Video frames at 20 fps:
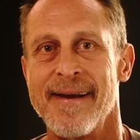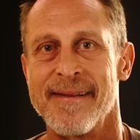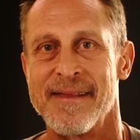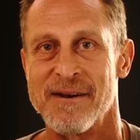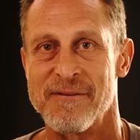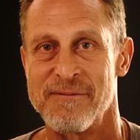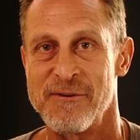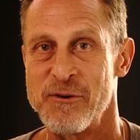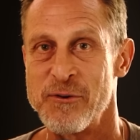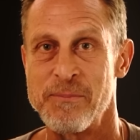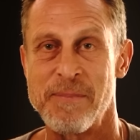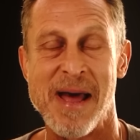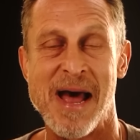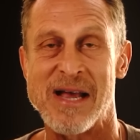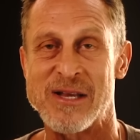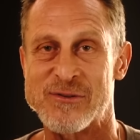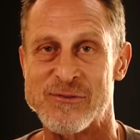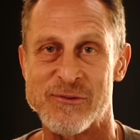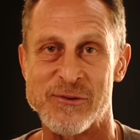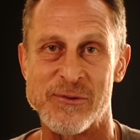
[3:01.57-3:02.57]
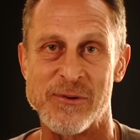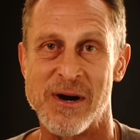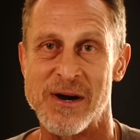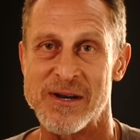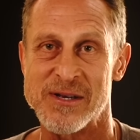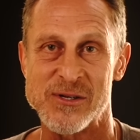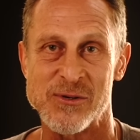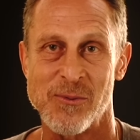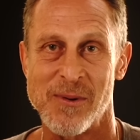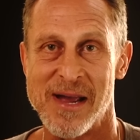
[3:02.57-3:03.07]
that food passed through
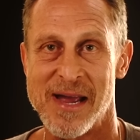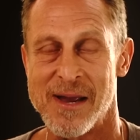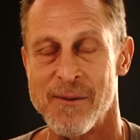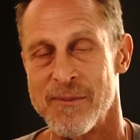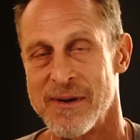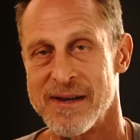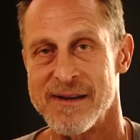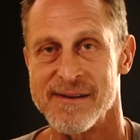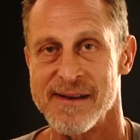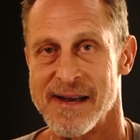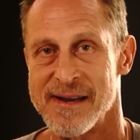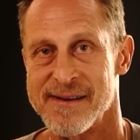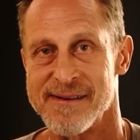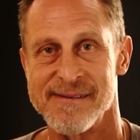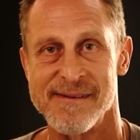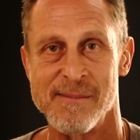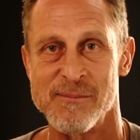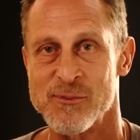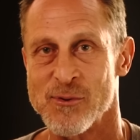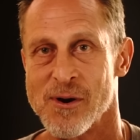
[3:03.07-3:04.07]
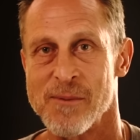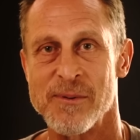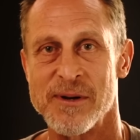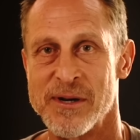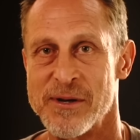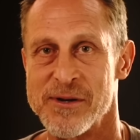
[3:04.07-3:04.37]
on its way and we absorbed what